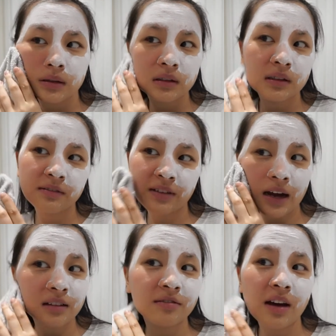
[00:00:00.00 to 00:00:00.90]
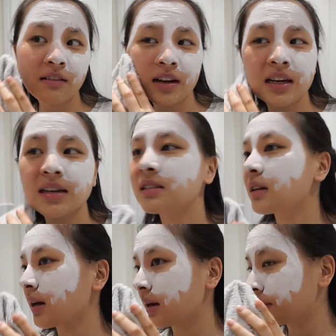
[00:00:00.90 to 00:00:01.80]
In fact, very
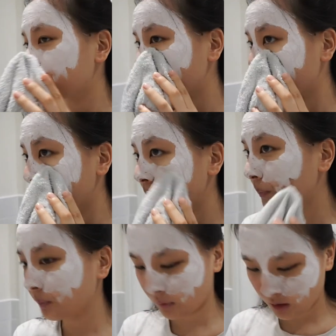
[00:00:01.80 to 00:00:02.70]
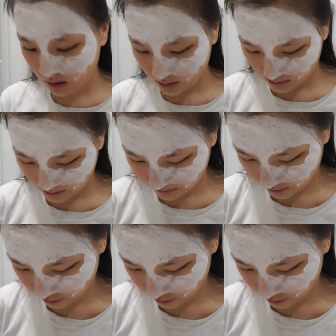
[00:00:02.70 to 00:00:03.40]
easily. Let me